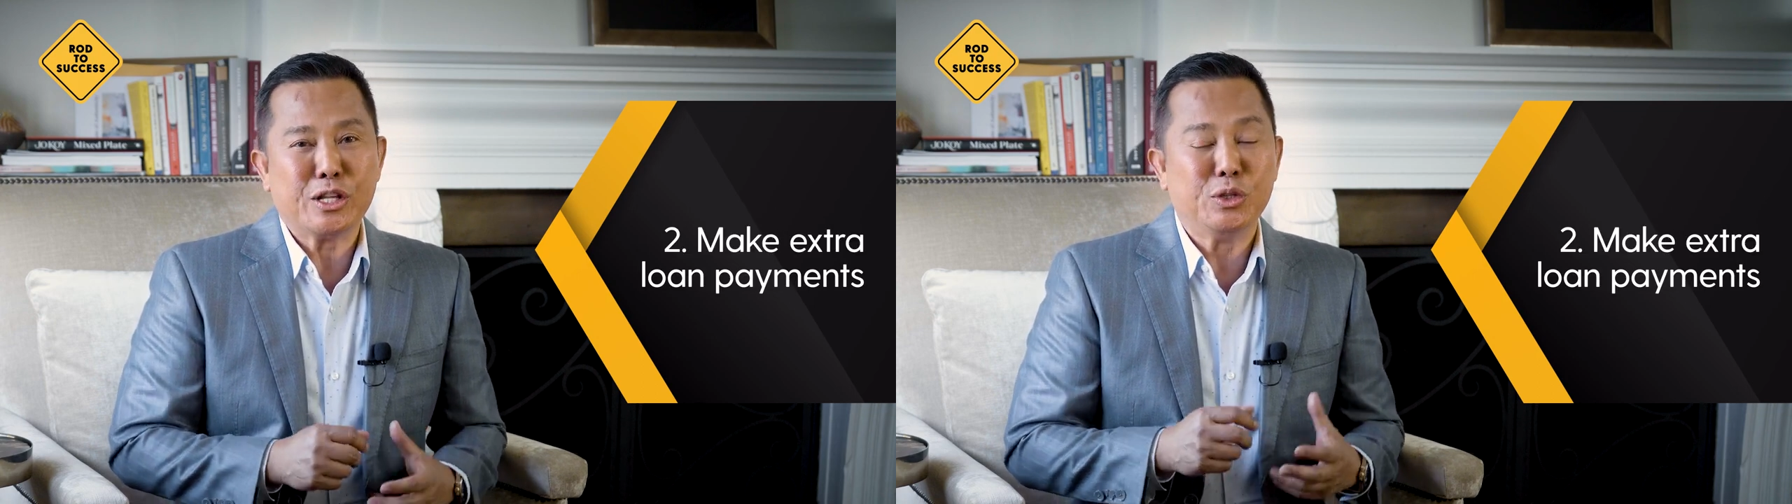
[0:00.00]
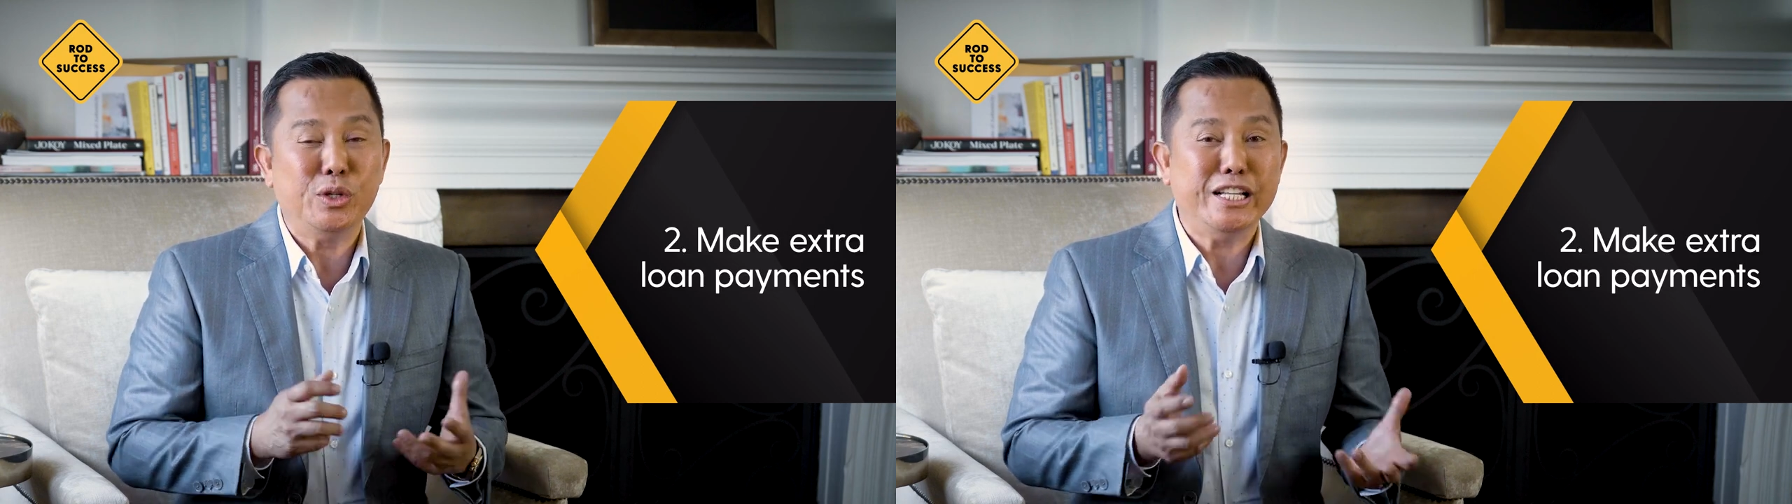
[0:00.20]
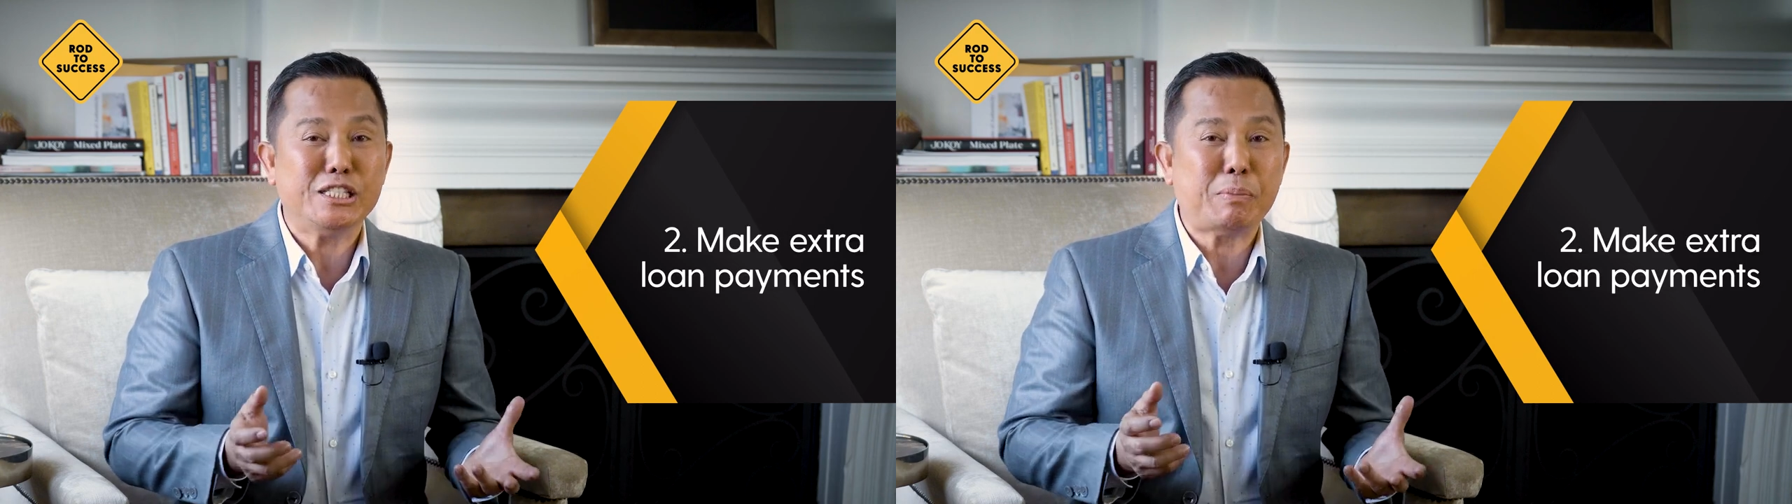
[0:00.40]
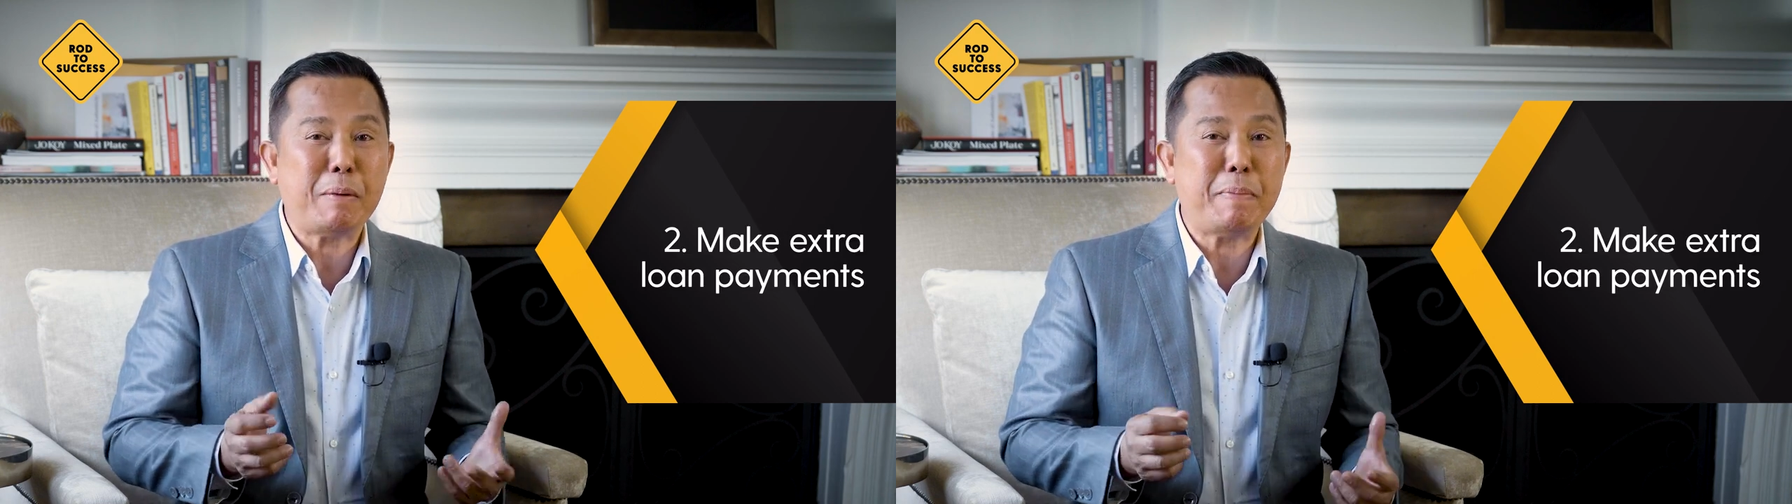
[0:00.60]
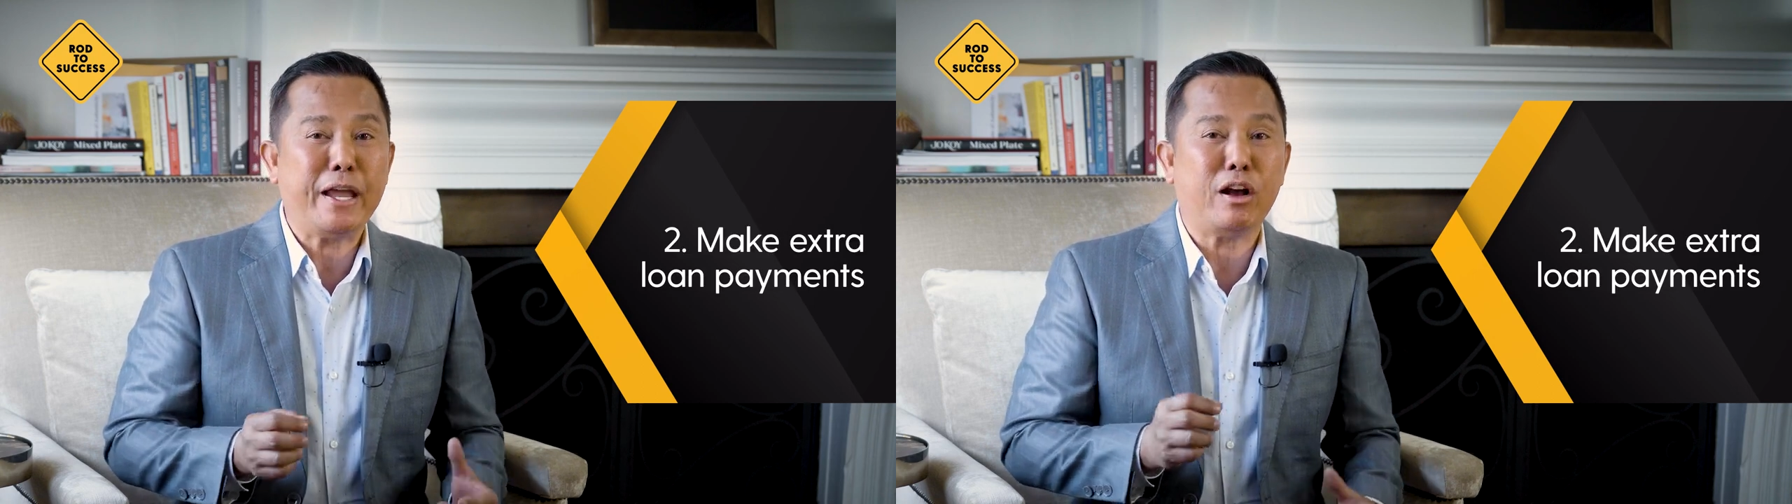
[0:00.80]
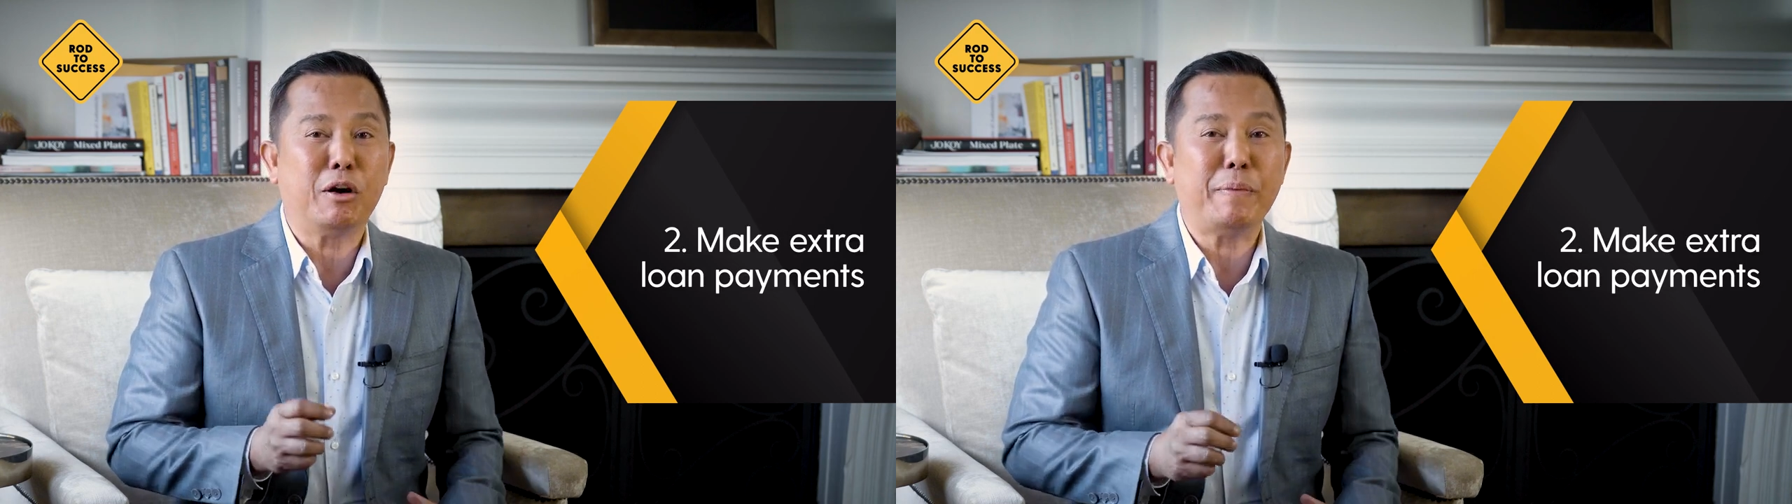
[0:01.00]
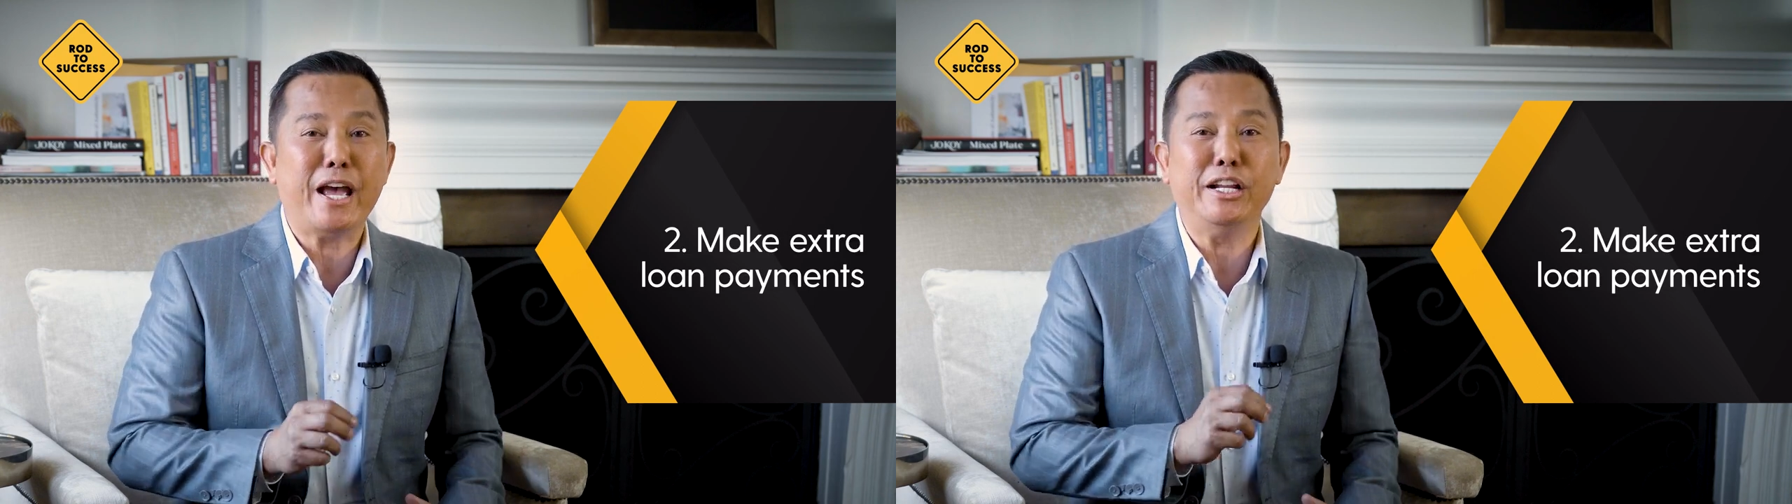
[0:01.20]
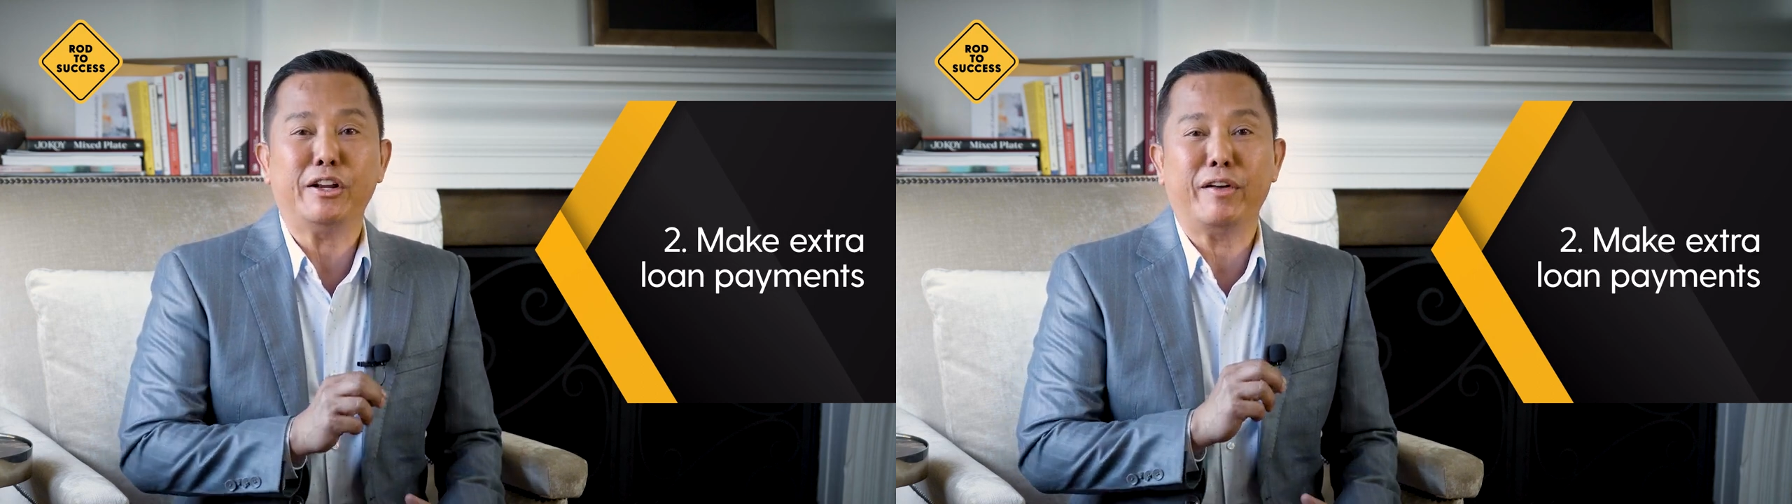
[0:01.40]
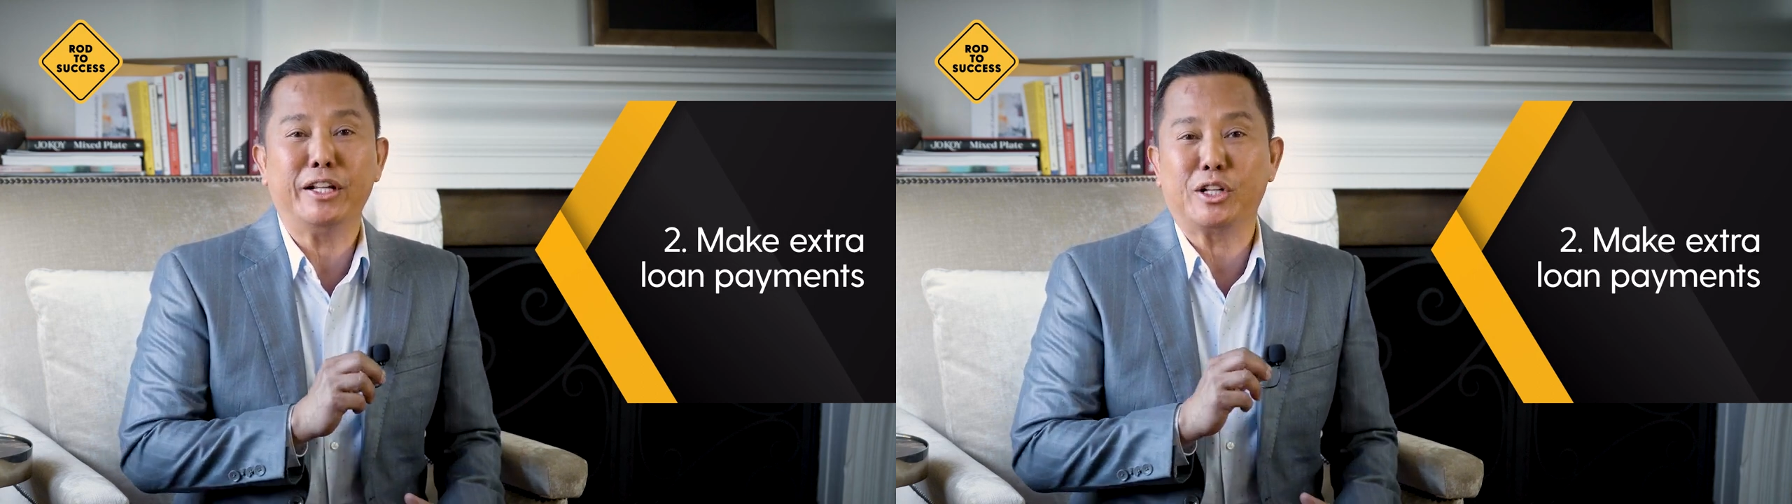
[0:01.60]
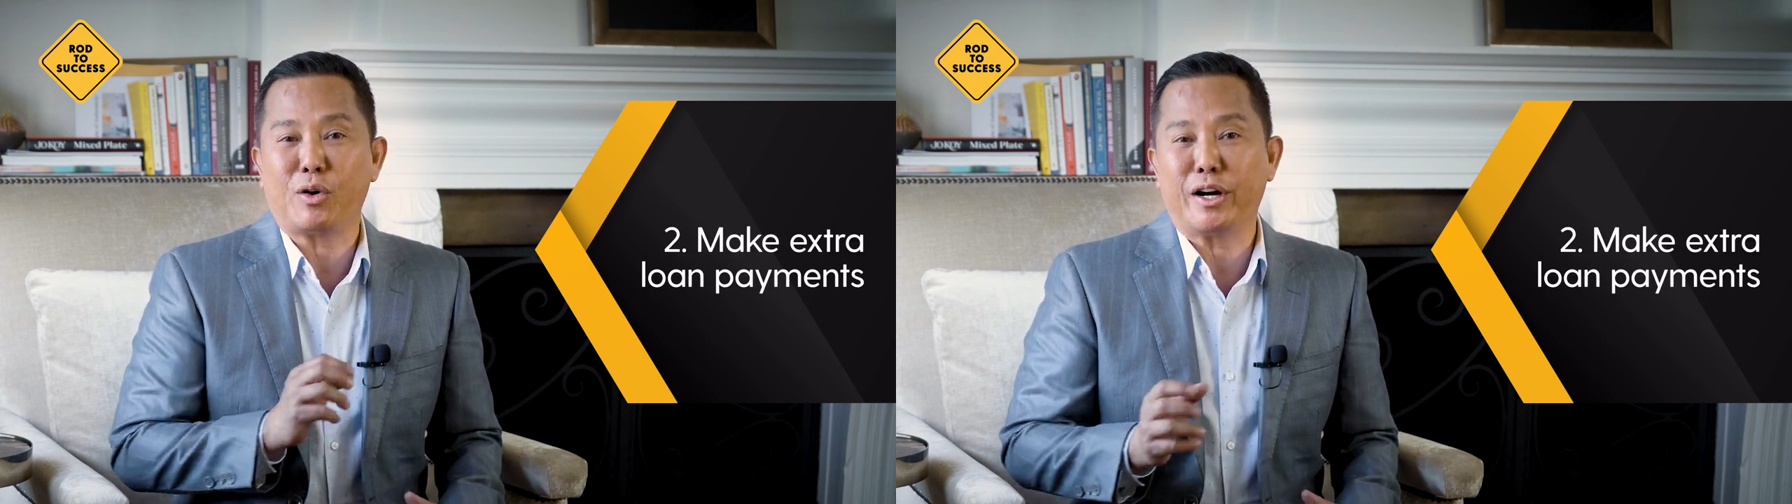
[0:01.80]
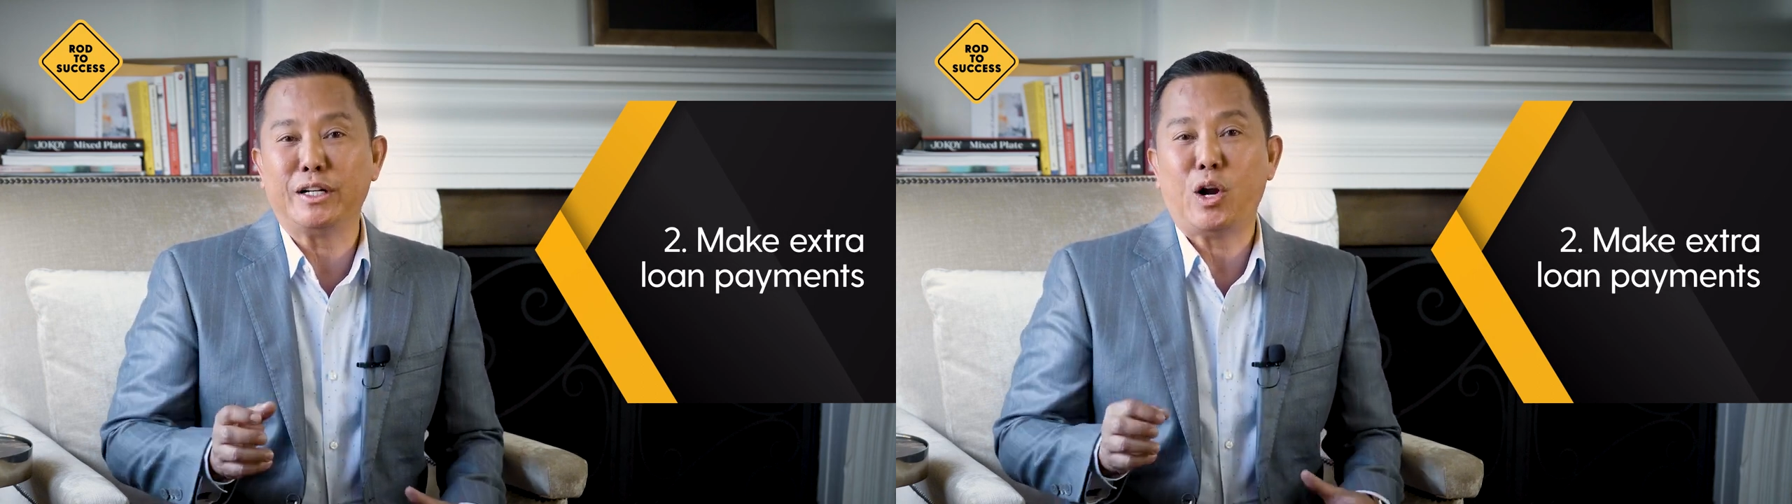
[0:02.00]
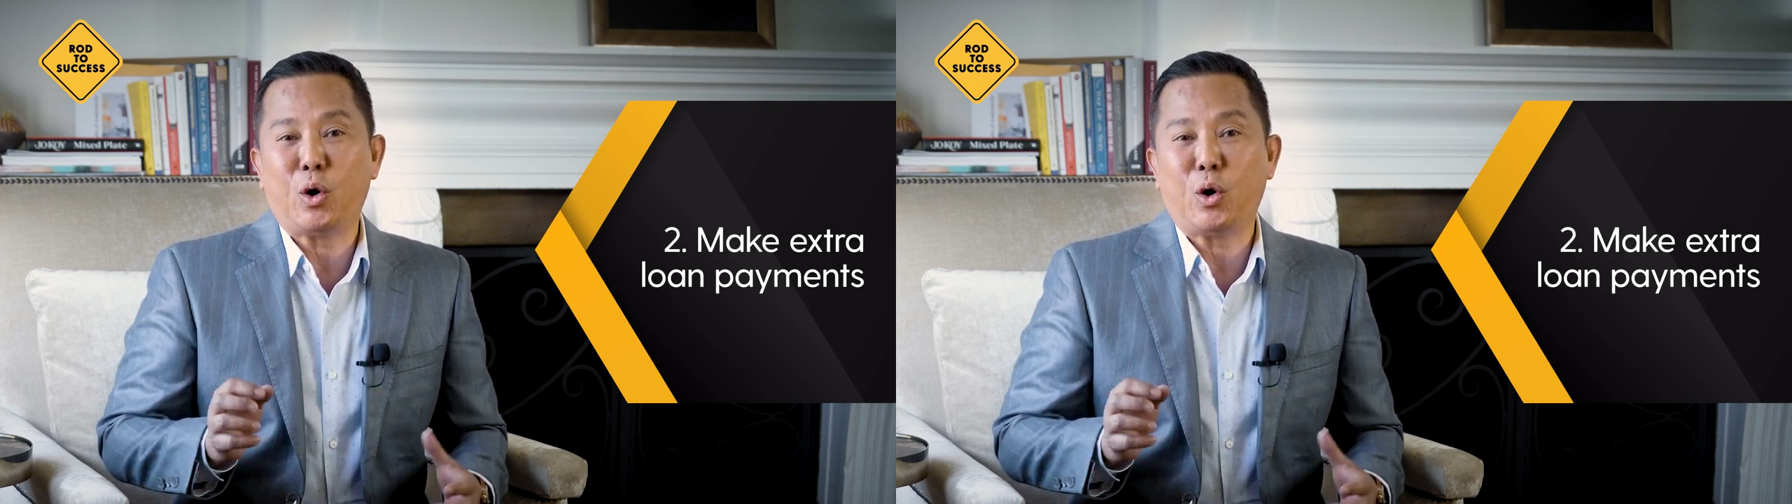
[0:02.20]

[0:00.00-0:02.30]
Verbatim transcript: Do this by paying off any credit card